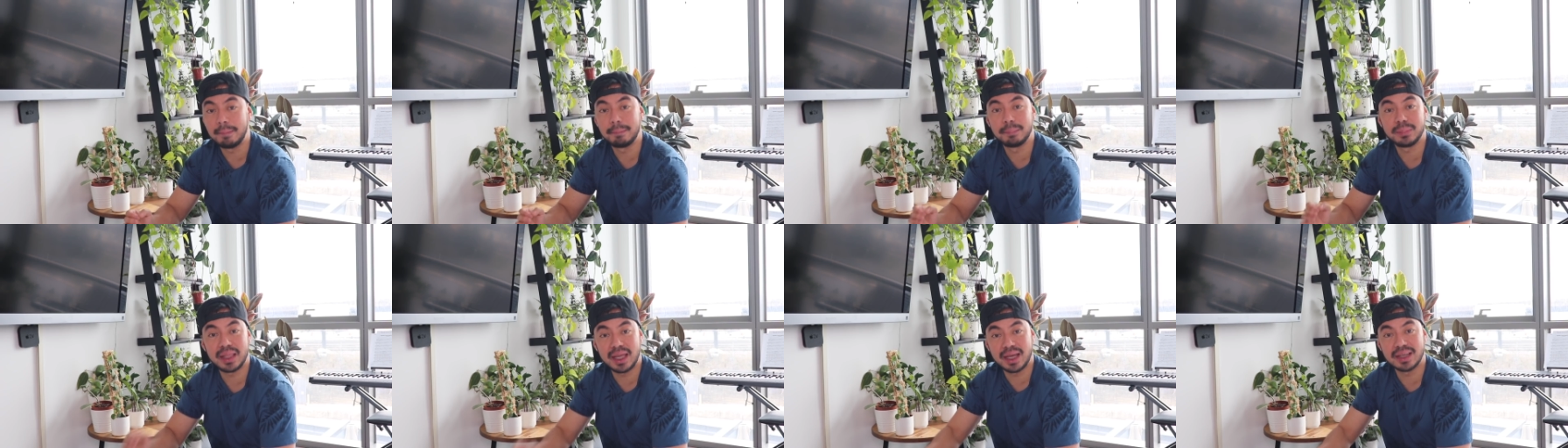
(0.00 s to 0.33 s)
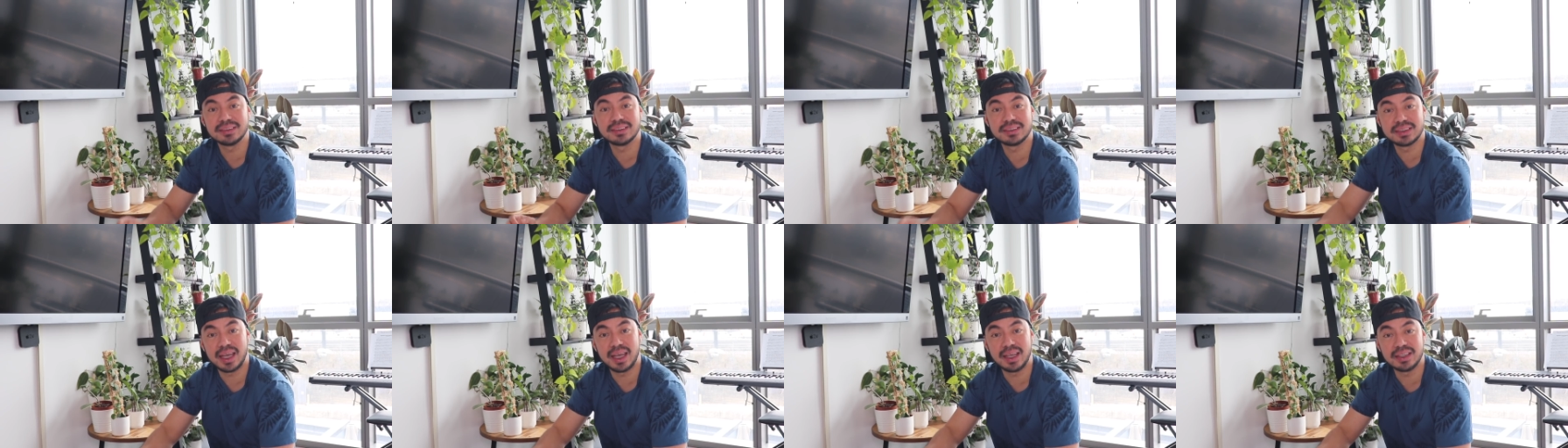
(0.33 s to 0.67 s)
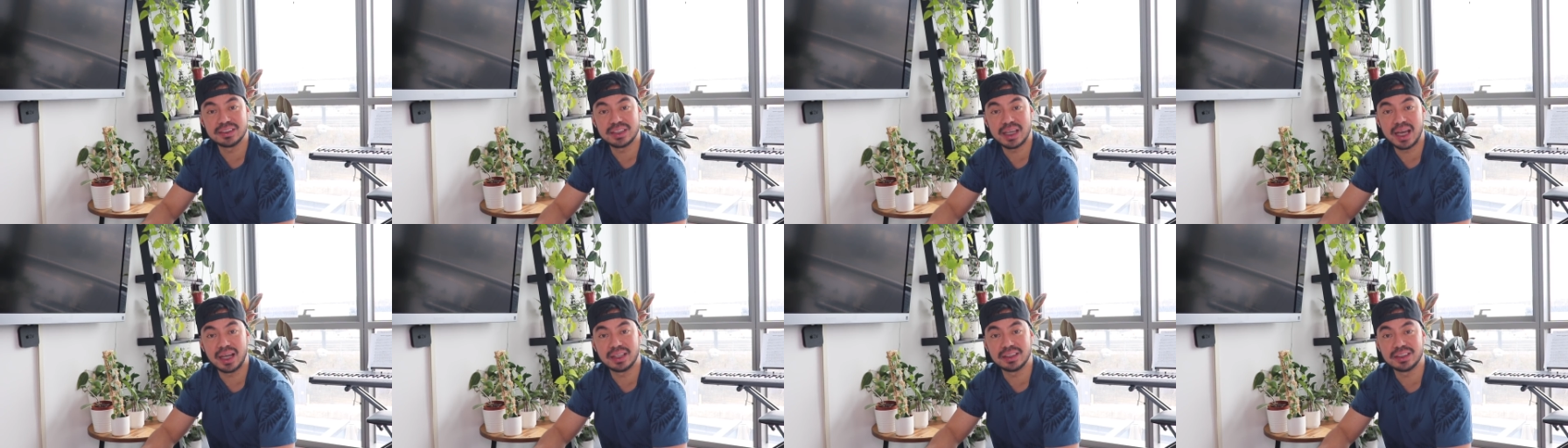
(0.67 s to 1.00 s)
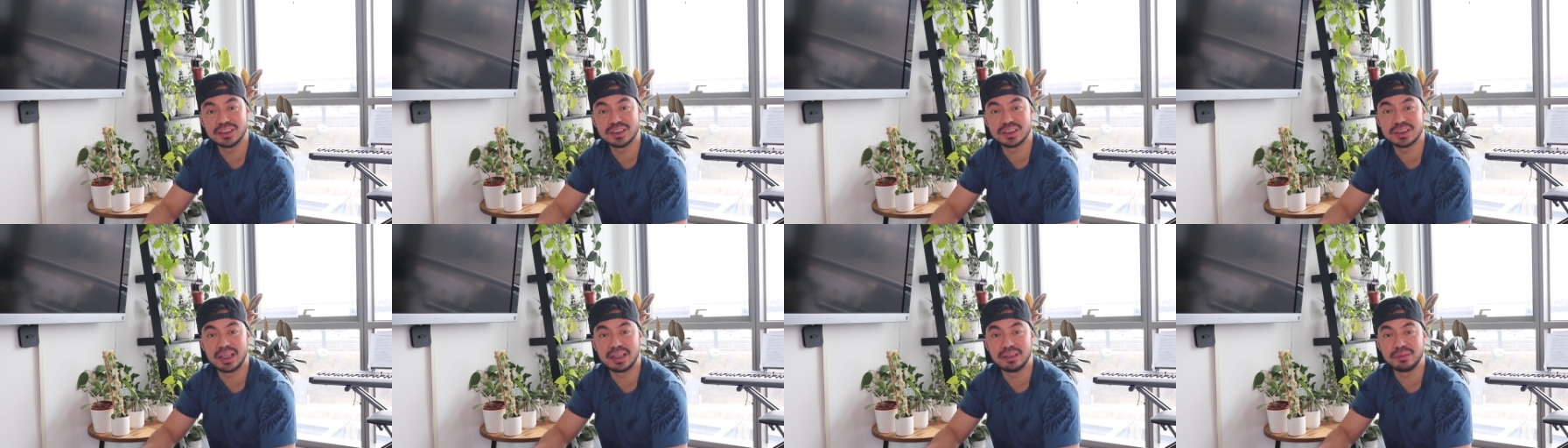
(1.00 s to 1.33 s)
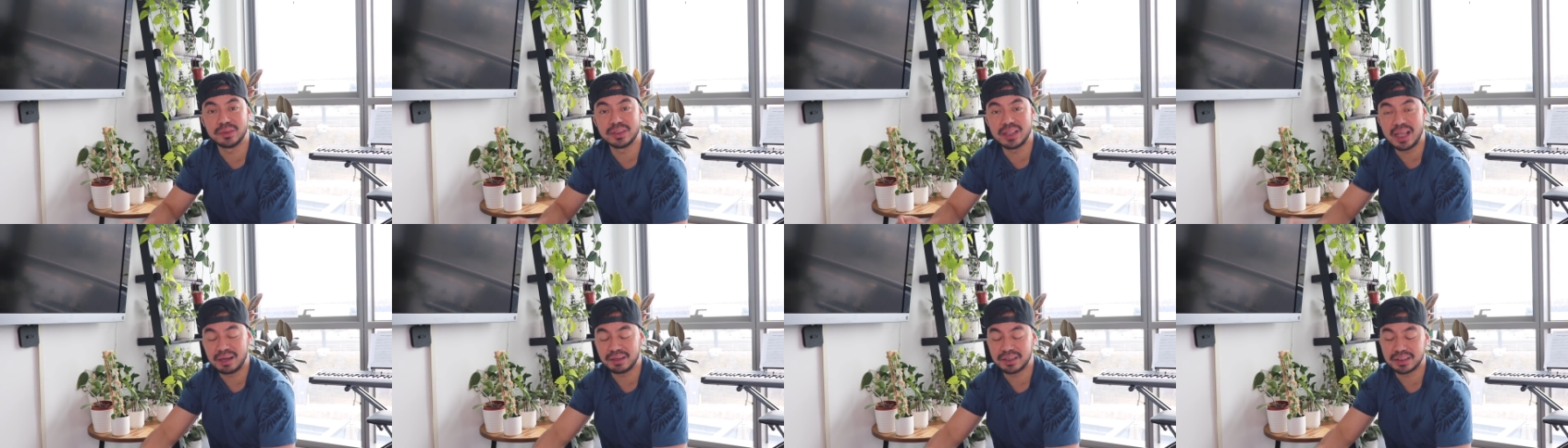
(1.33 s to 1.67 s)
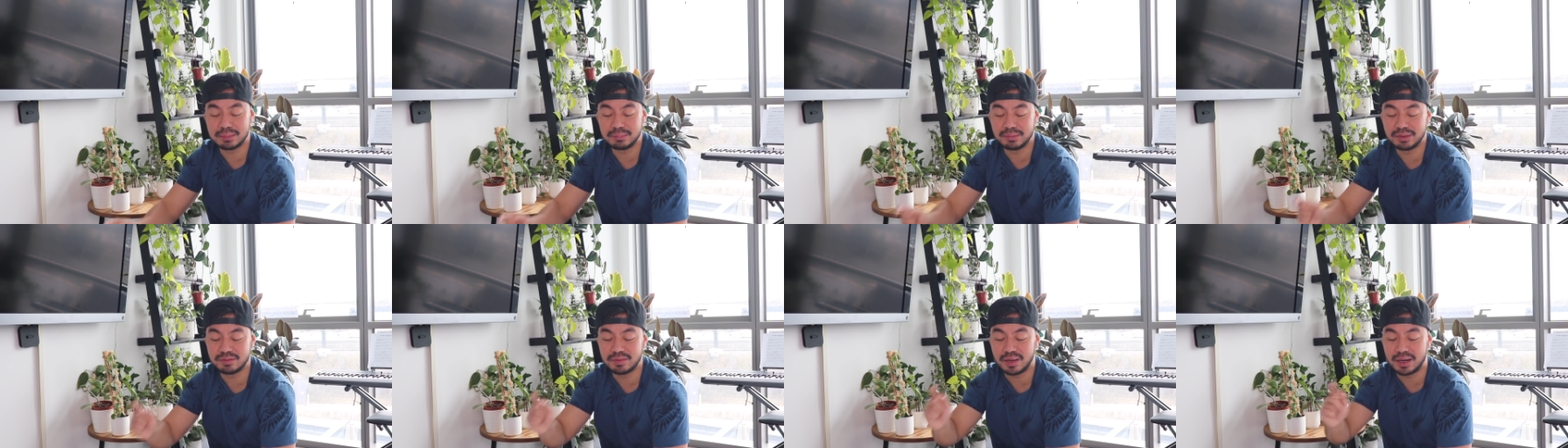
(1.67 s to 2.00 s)
plant tag challenge, and we're now
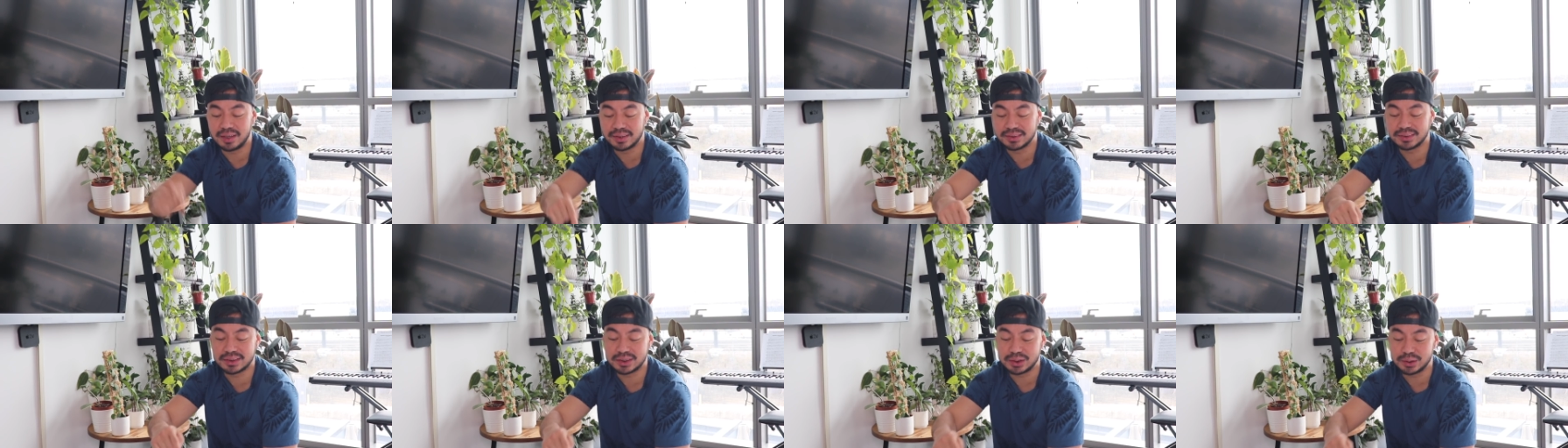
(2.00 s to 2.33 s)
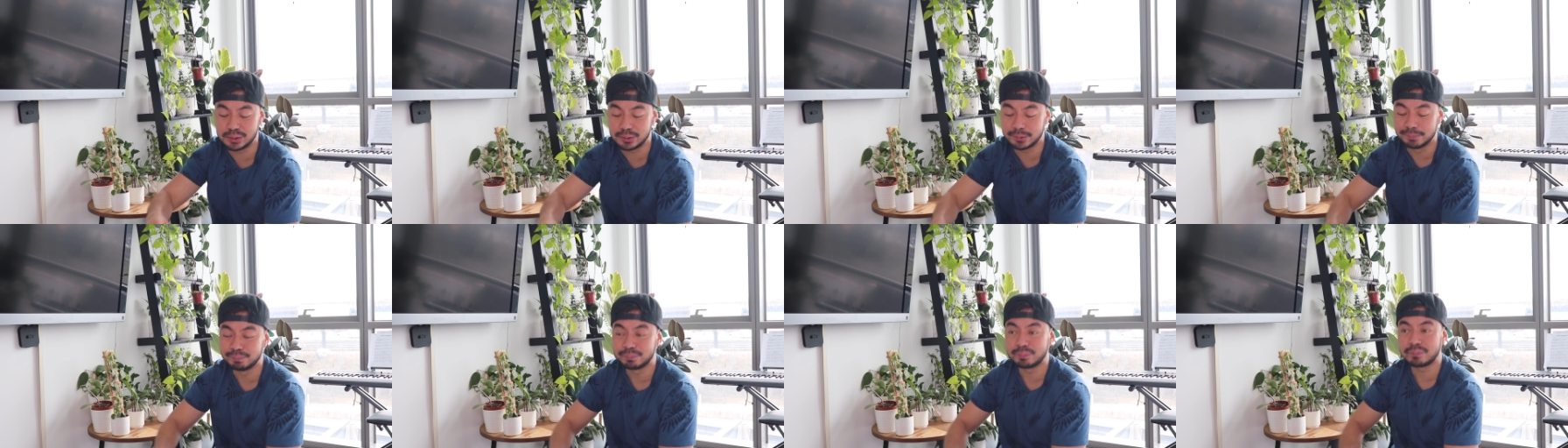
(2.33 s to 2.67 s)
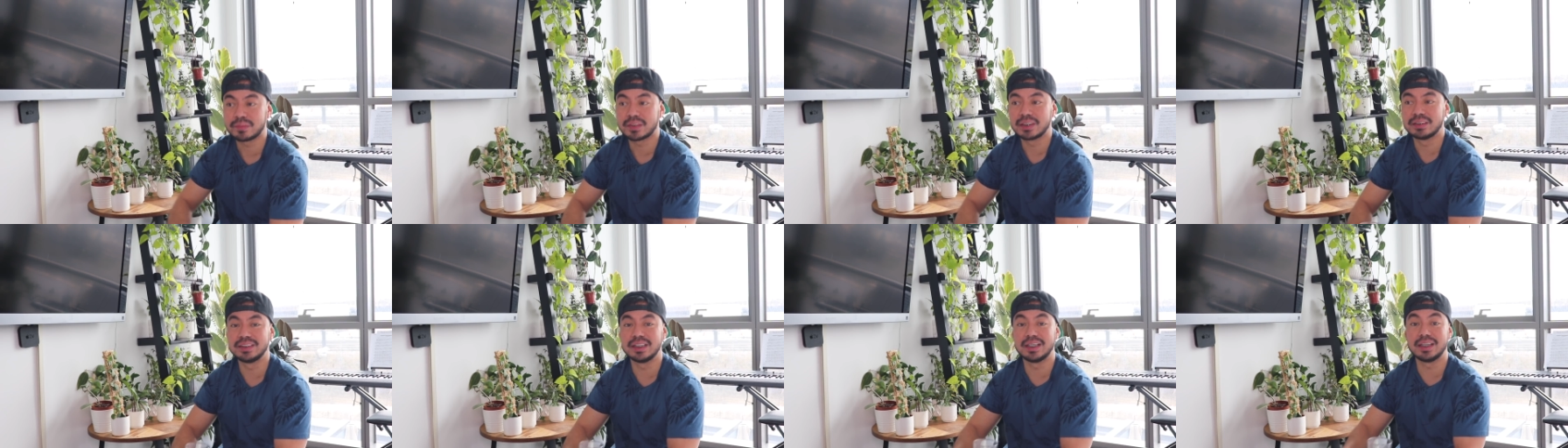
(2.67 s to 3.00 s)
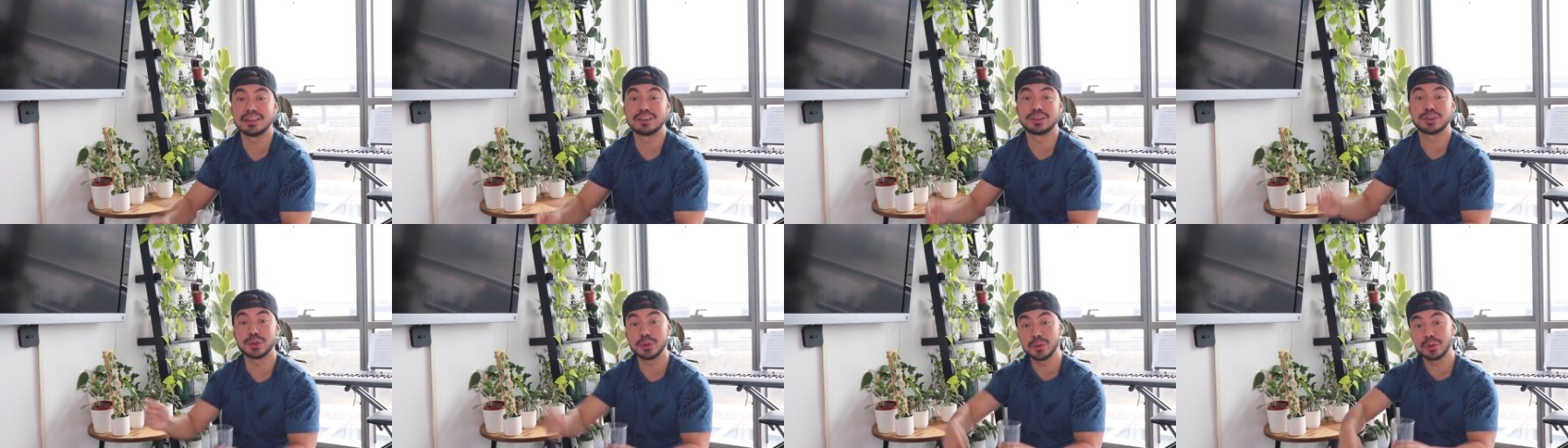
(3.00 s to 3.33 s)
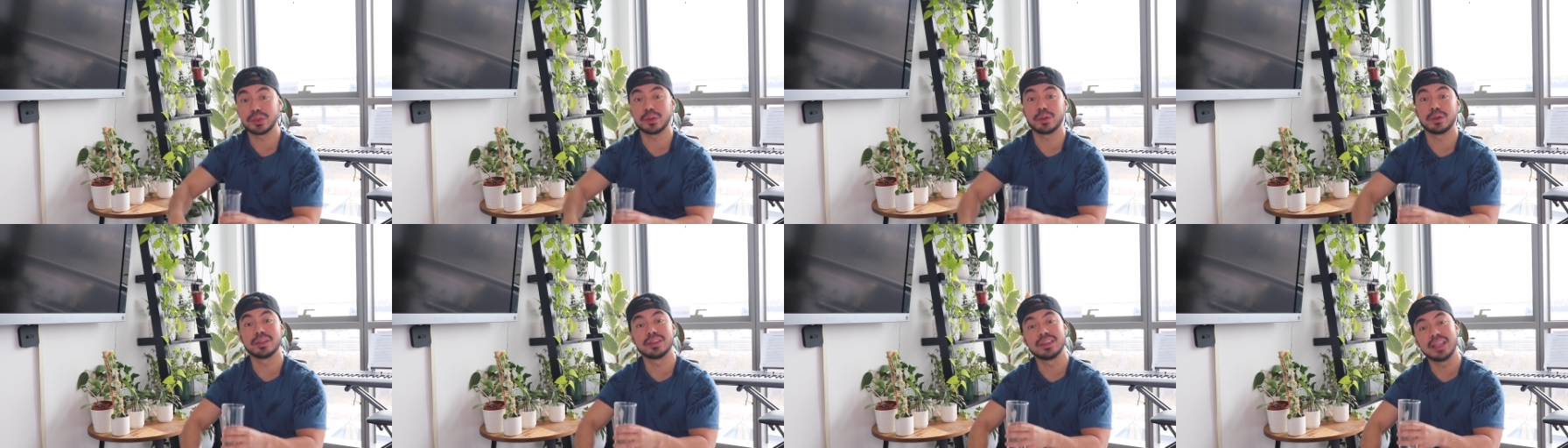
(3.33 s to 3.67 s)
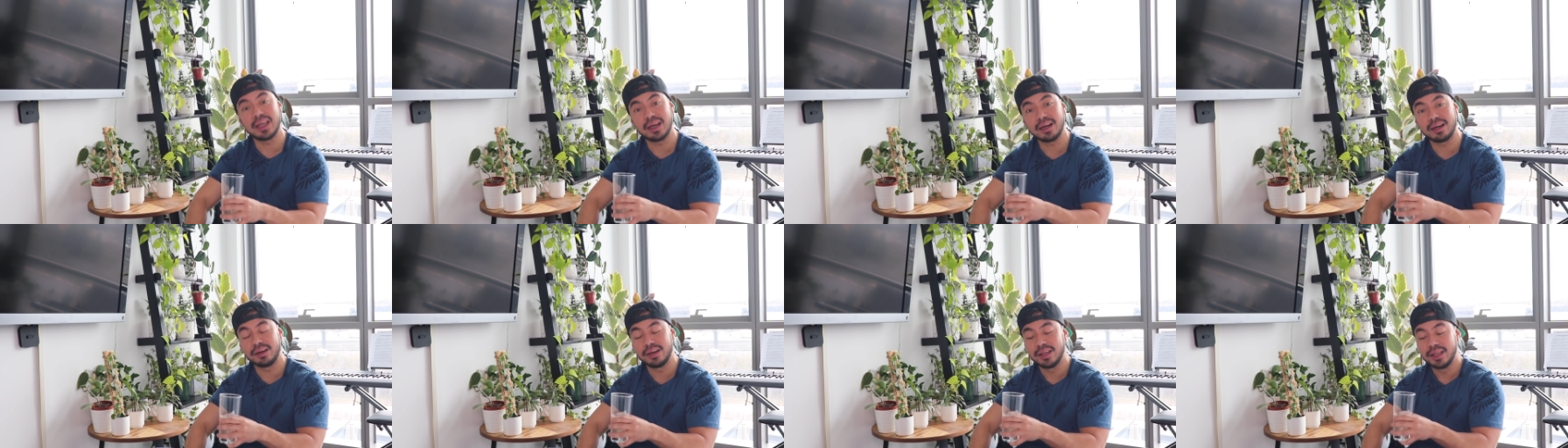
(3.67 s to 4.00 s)
gonna move on to the truth or
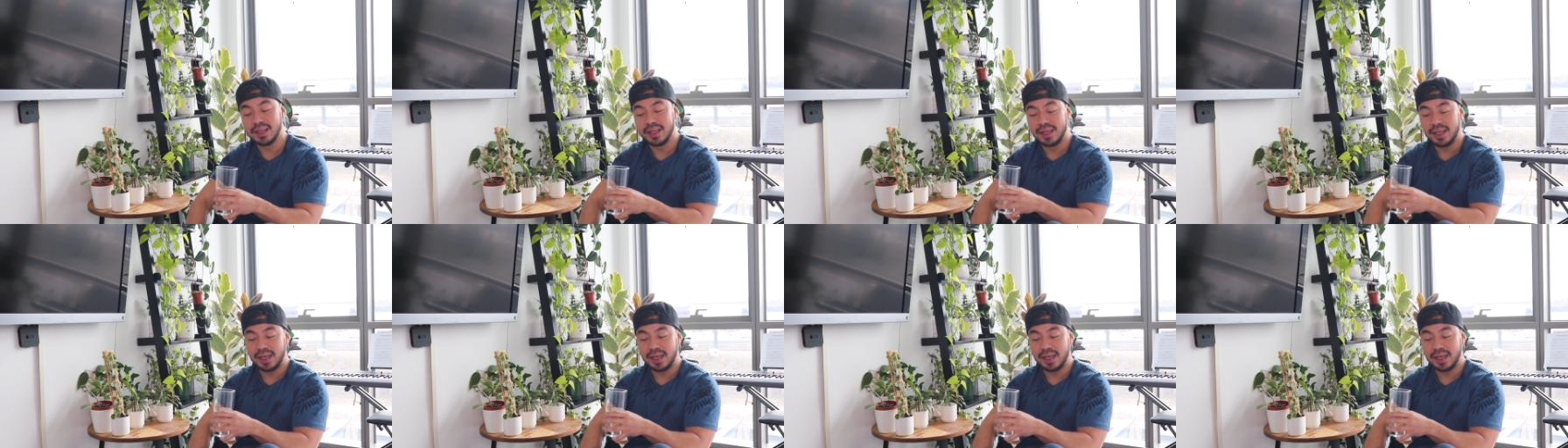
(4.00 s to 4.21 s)
dare.